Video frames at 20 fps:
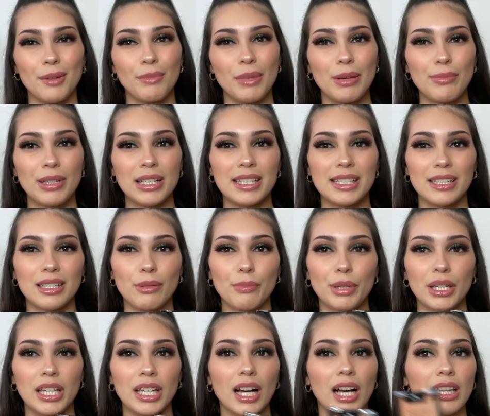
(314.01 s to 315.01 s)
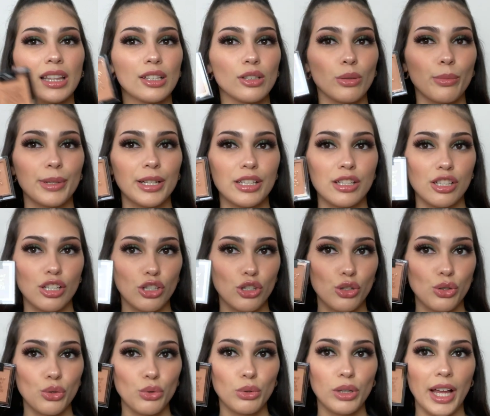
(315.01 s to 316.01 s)
maybe it's gonna be a little bit
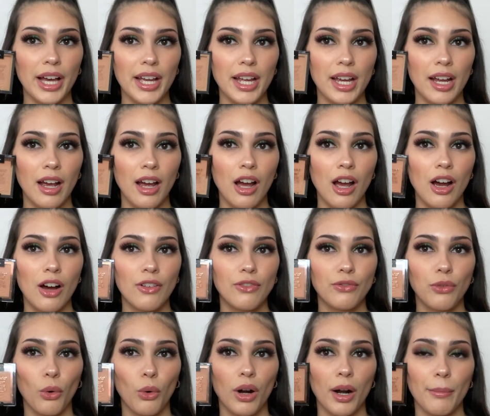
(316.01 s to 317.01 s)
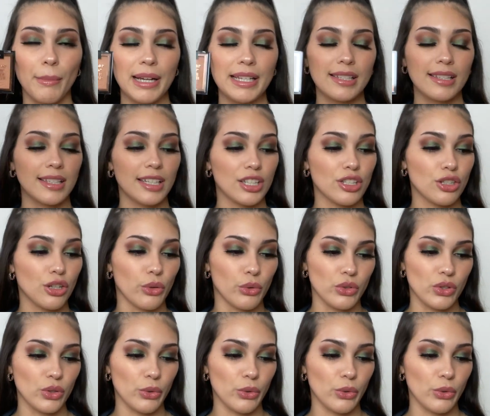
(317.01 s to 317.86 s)
too light for my skin tone.